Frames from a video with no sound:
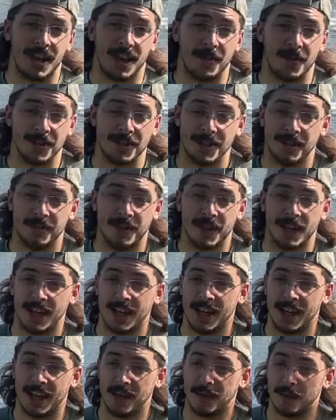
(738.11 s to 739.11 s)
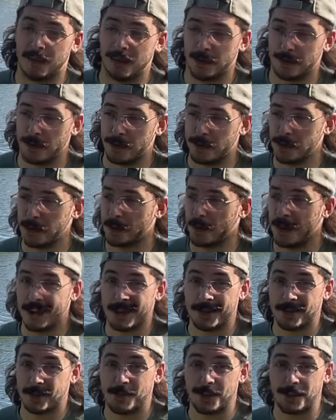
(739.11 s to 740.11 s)
I wasn't even gonna hit you with a full sprint
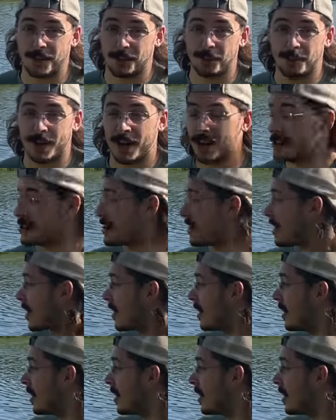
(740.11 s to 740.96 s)
because it'd be too embarrassing.